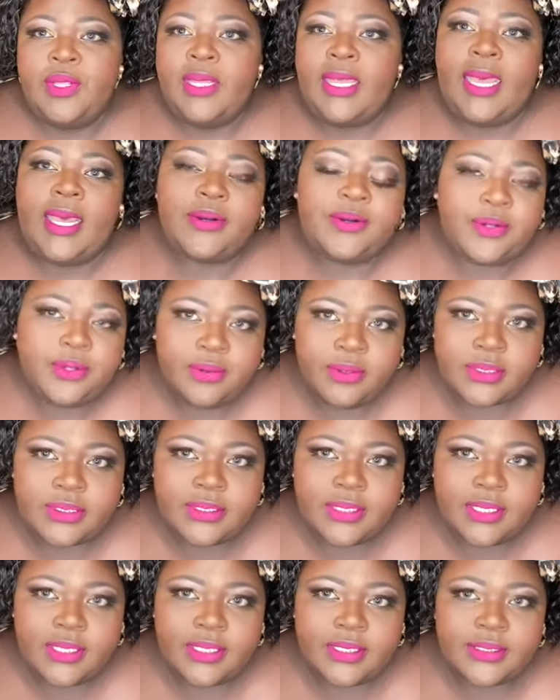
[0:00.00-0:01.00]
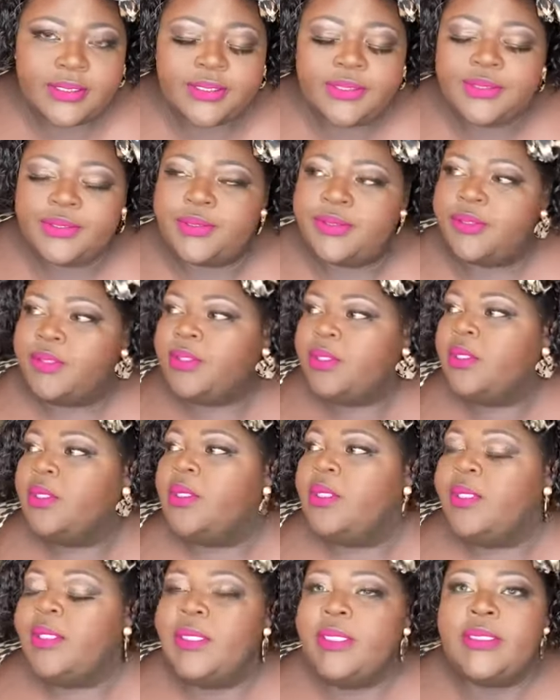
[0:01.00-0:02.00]
I don't know what today is.
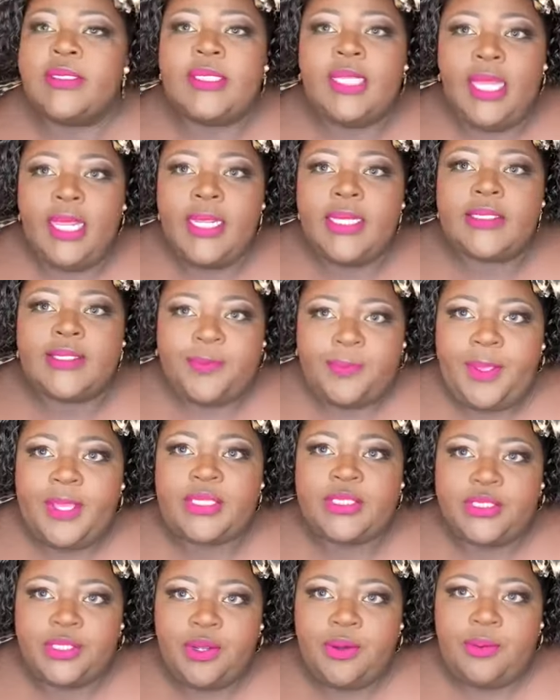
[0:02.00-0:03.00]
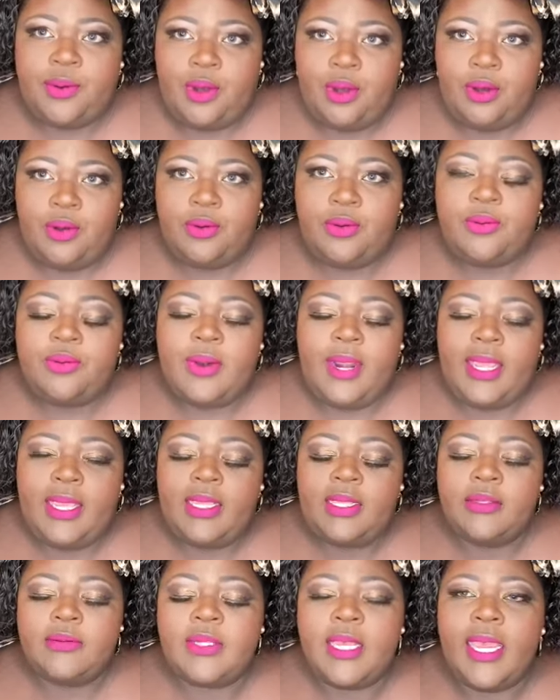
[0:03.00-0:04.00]
Today is a fashion overhaul,
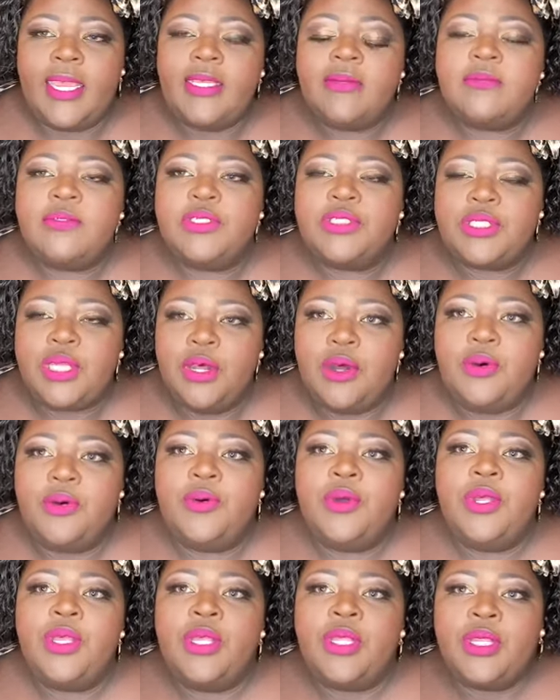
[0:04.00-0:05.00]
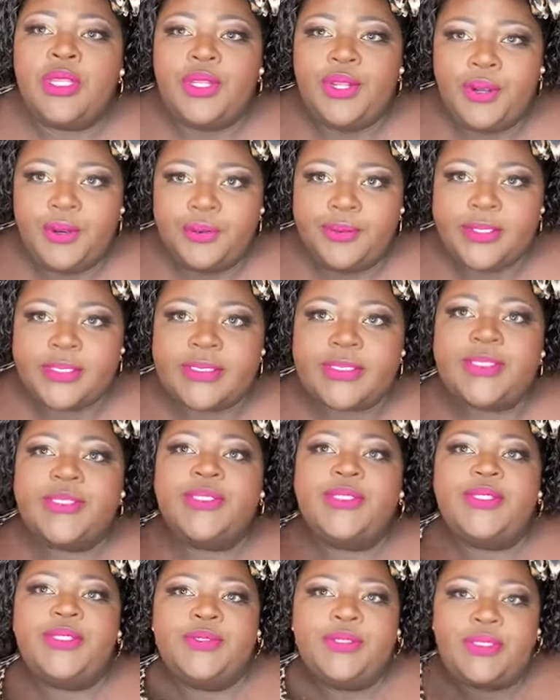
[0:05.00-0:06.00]
right? I am so nervous
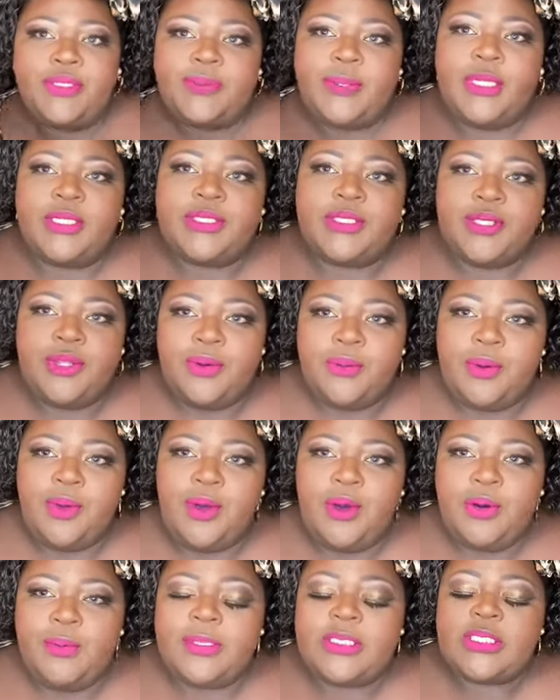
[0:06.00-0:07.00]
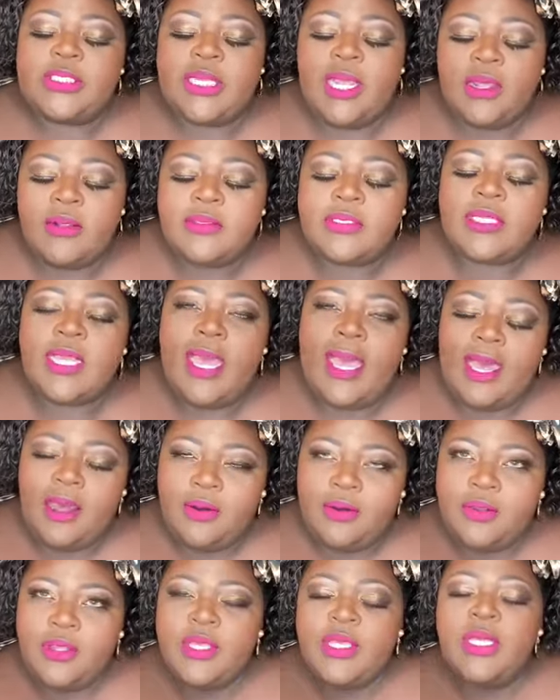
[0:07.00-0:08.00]
to do this fashion overhaul, but shout
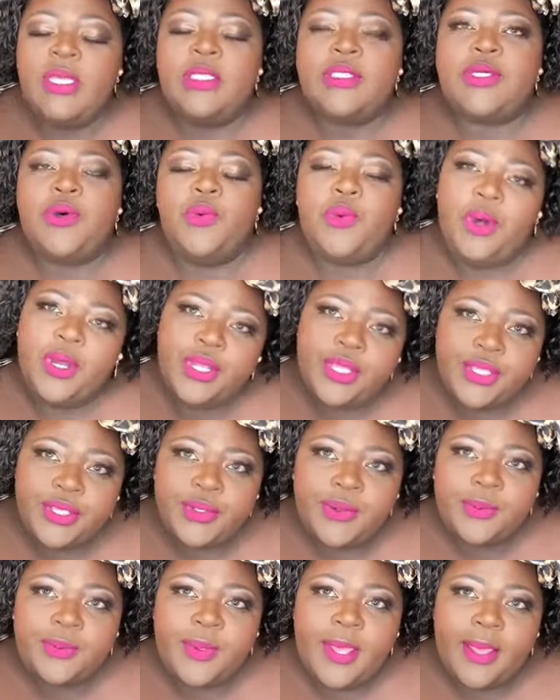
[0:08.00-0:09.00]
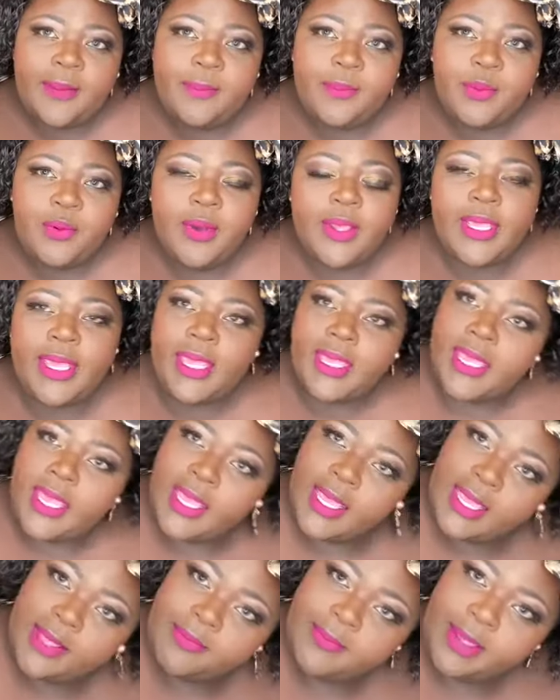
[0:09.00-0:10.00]
out to one cute fat boy,
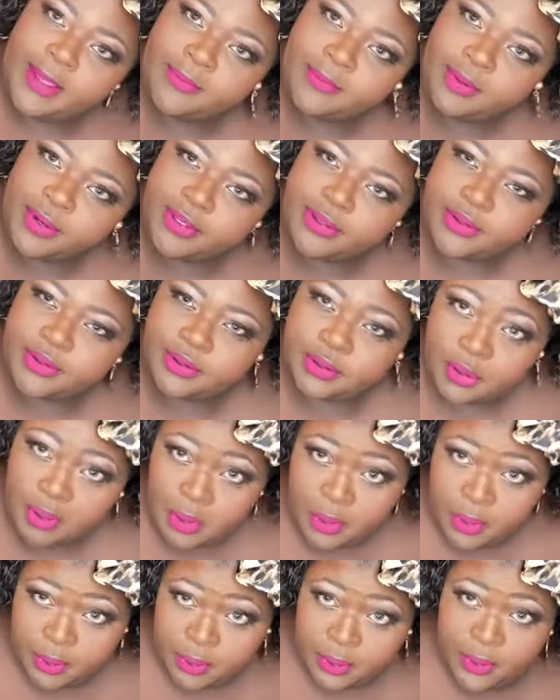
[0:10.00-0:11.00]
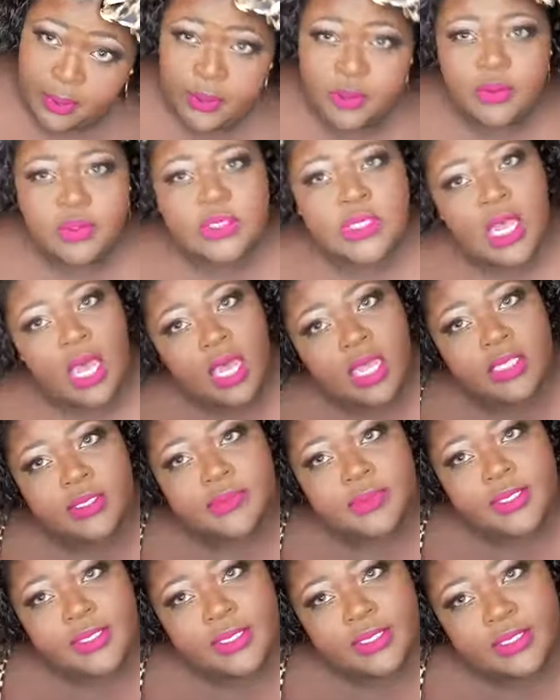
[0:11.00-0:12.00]
aka my brother, who talked
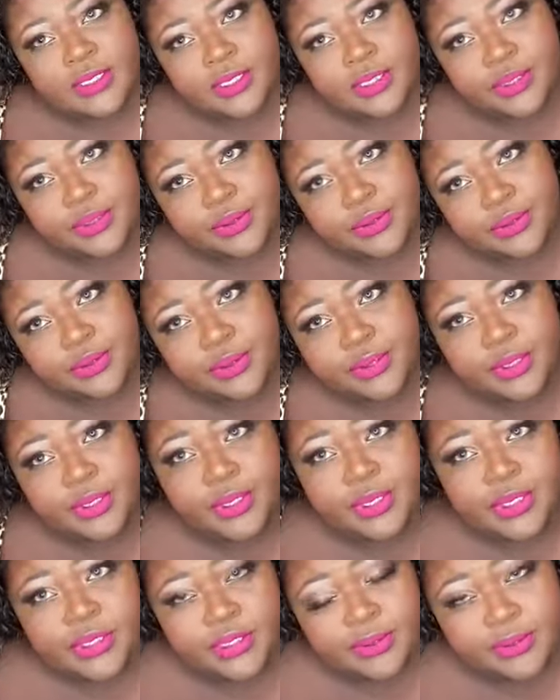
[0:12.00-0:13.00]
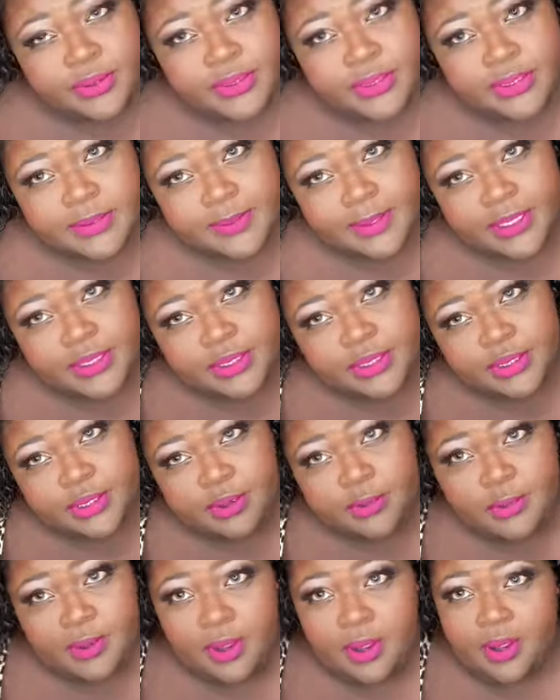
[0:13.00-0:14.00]
me into doing this fashion
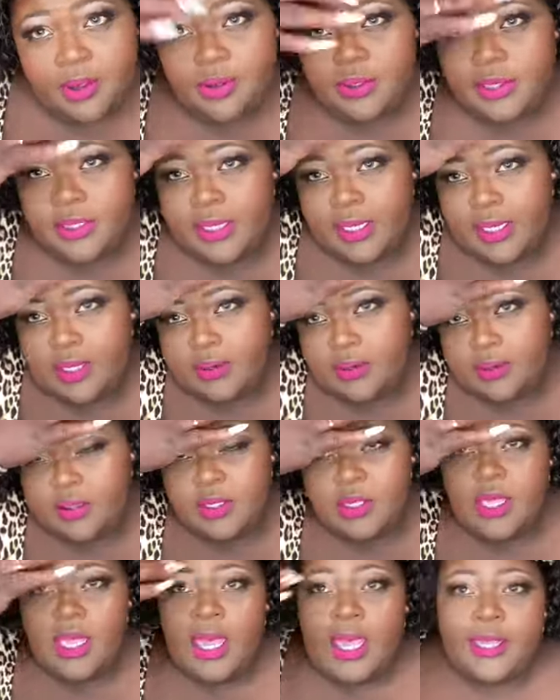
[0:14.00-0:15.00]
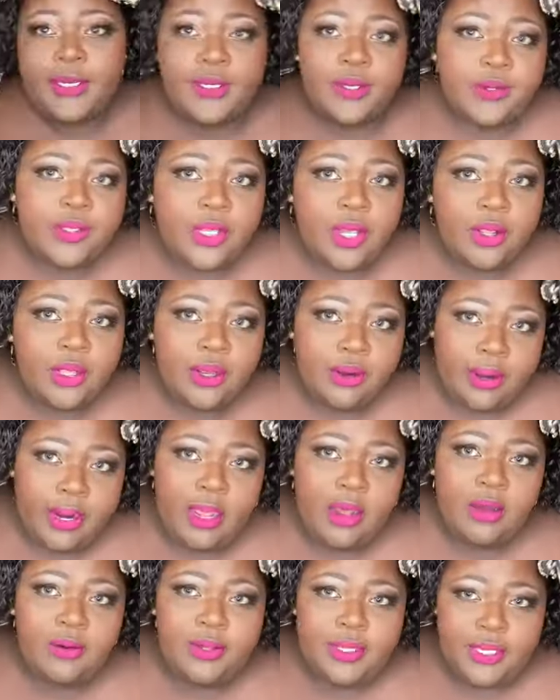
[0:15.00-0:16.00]
overhaul. Now, I know y'all are
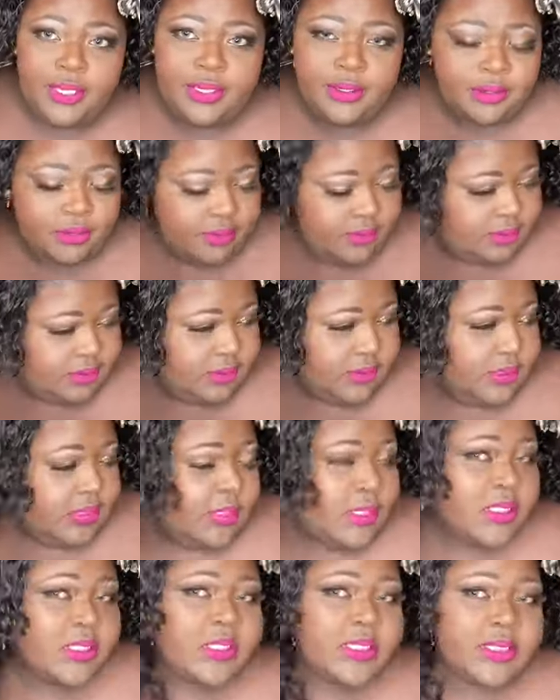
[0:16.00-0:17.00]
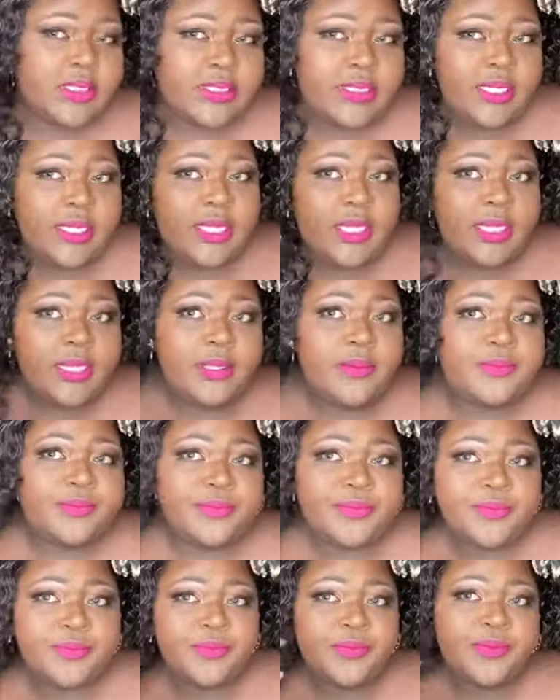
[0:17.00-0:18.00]
all here to see
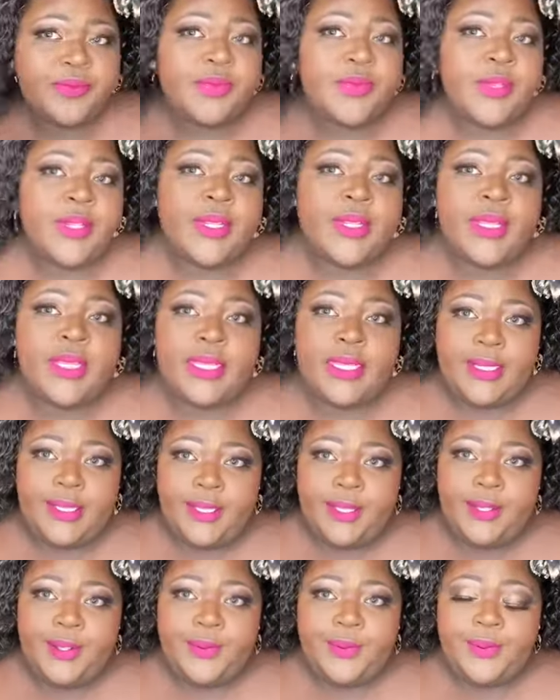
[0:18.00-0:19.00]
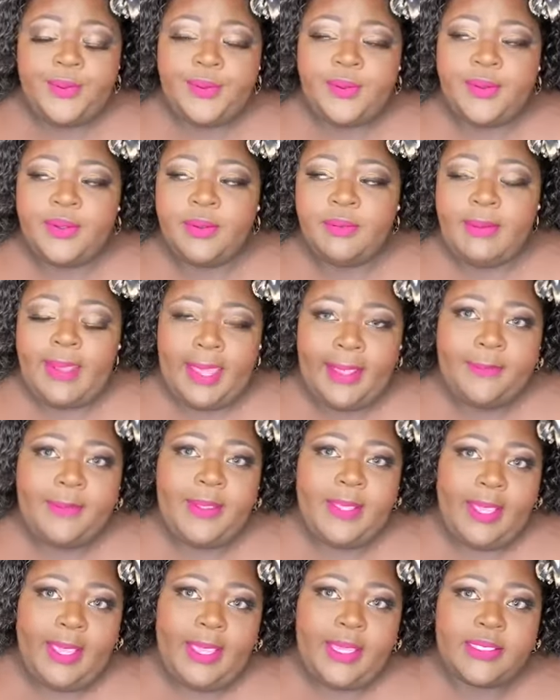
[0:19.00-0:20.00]
if my
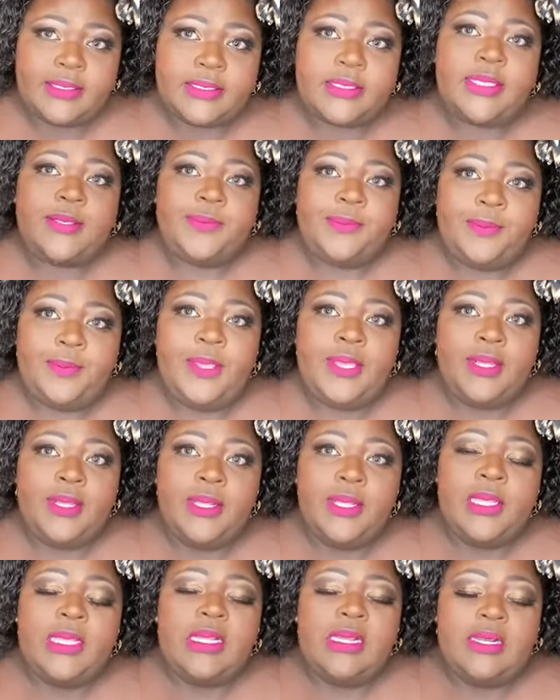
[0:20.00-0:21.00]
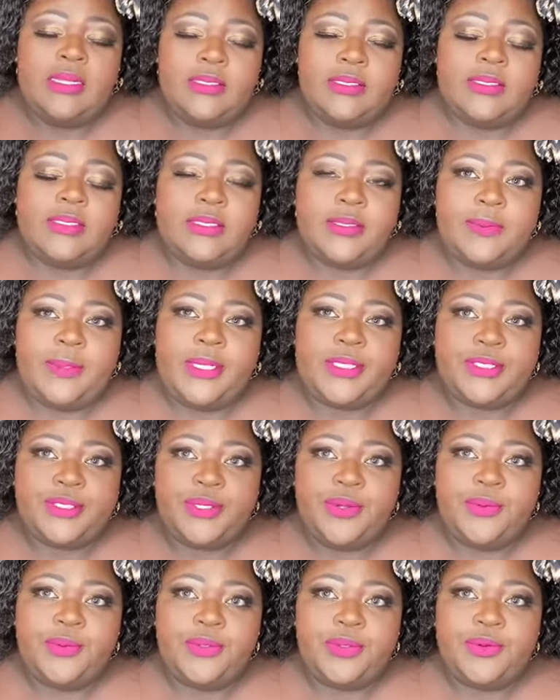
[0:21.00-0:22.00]
big ass can fit into this fashion
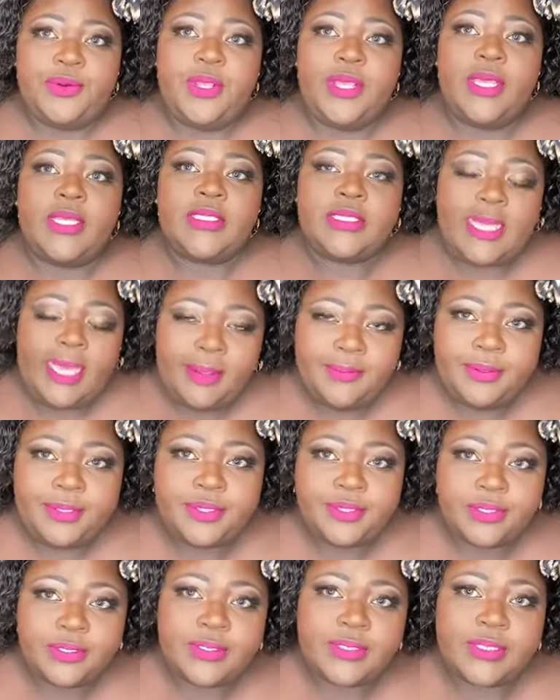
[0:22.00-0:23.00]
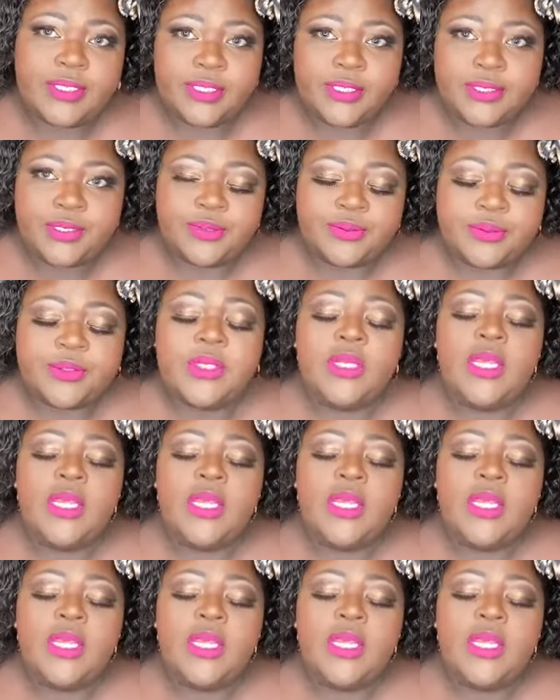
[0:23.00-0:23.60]
over 3X. I'm here to see it too.